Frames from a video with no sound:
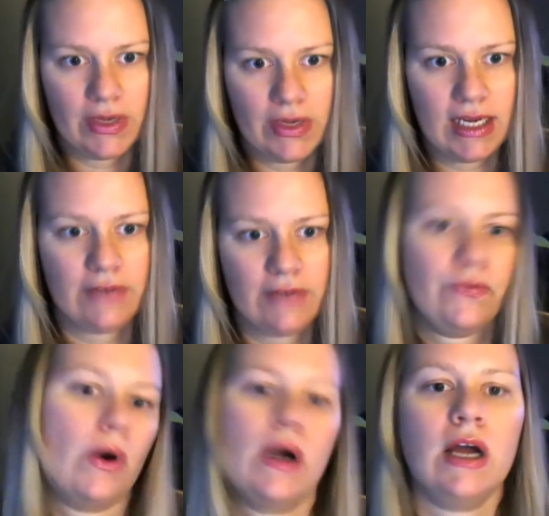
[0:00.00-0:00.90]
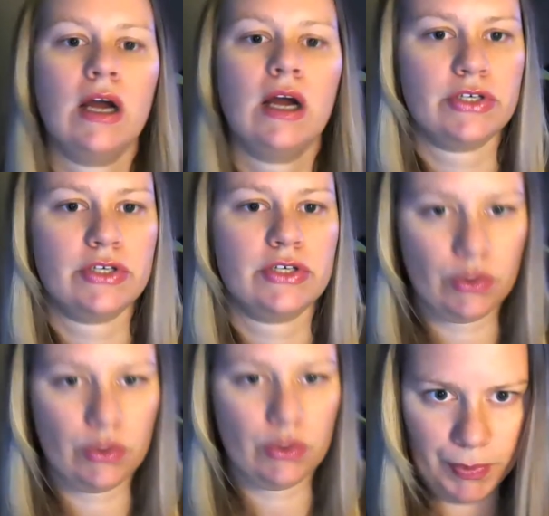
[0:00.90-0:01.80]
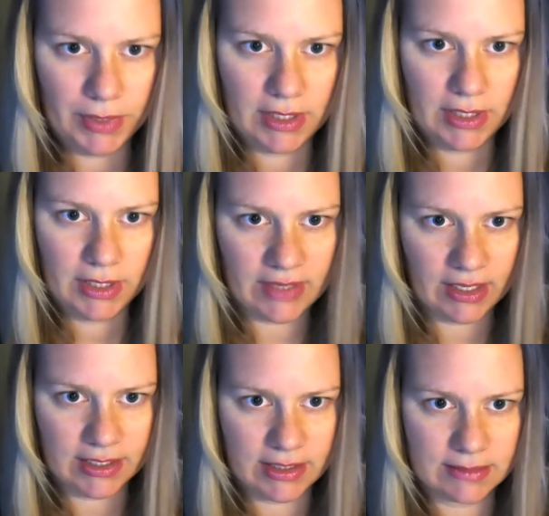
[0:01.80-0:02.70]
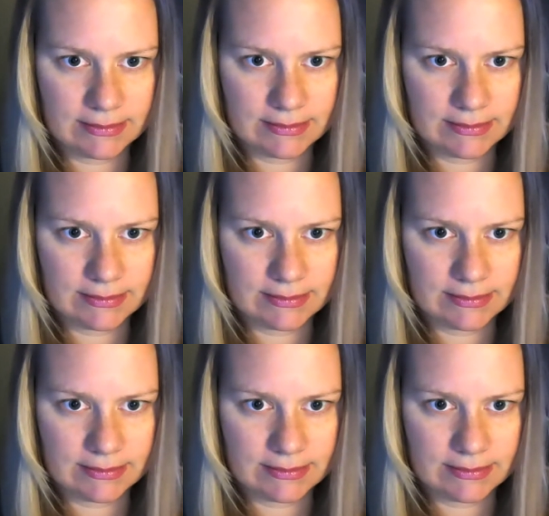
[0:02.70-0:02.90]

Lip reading: need 400 group volume.